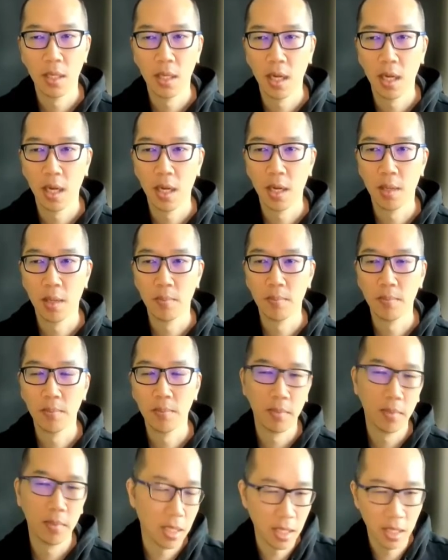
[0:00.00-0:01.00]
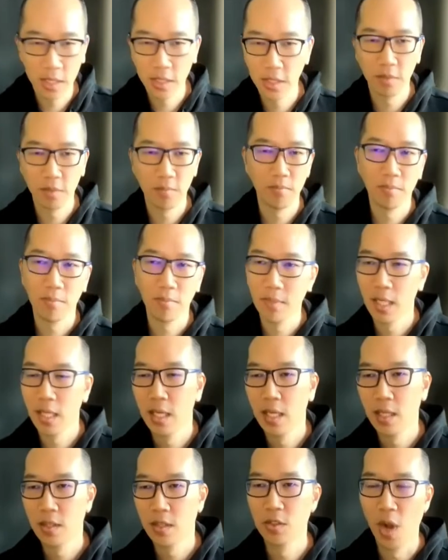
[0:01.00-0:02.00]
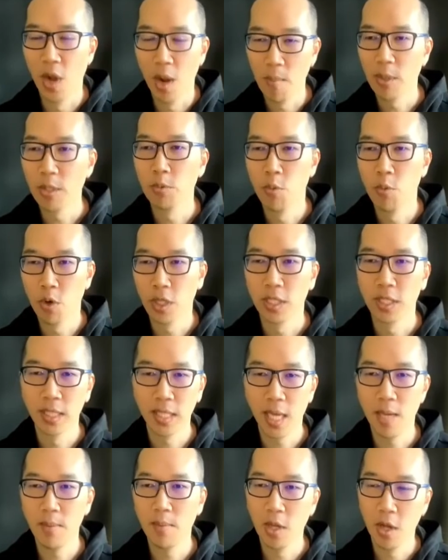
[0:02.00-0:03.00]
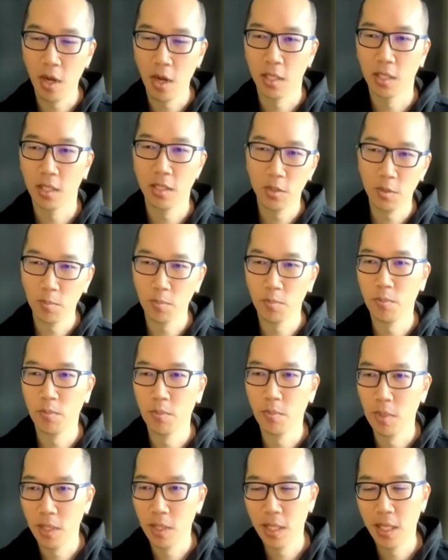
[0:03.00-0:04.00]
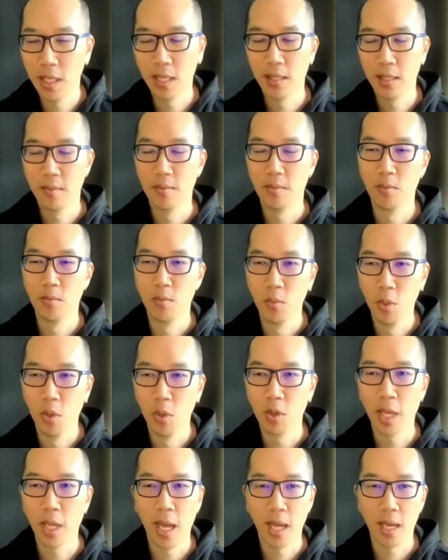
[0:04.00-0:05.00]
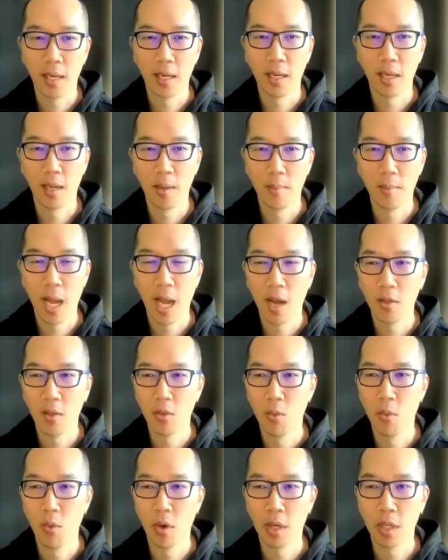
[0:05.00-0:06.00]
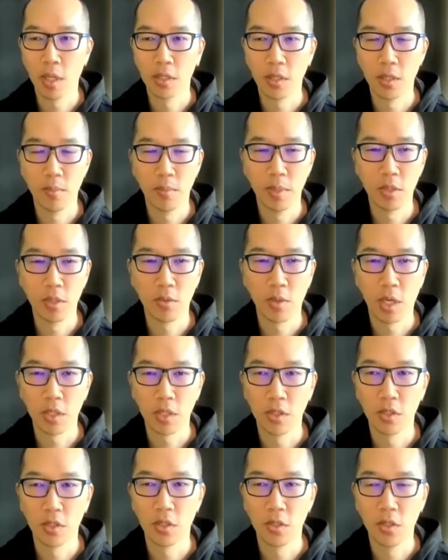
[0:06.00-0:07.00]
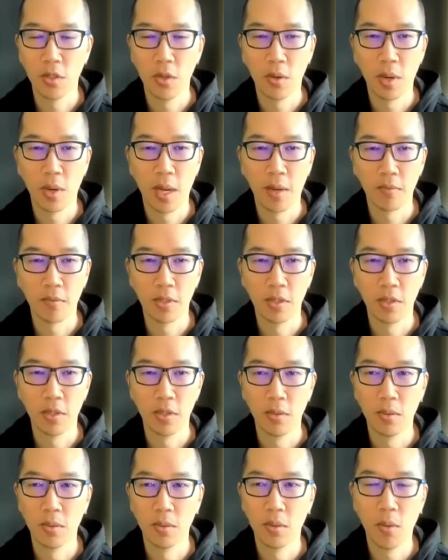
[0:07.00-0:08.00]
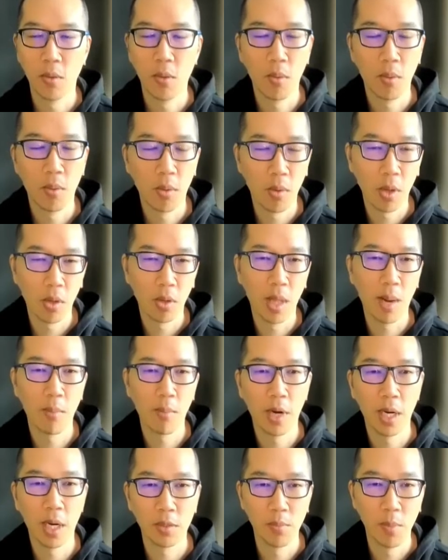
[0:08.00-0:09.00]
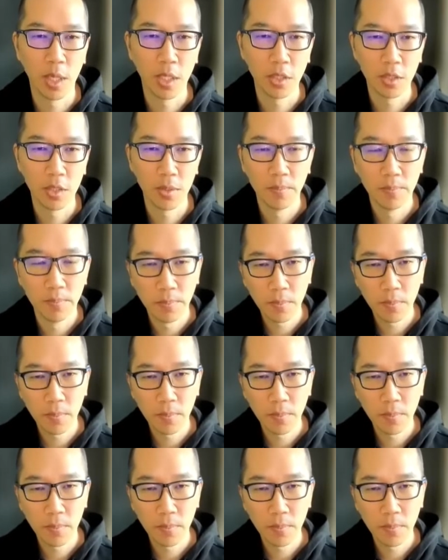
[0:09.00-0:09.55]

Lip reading: And there's not much more to say beyond just look at how the work is going to be structured so you don't have to collaborate as much.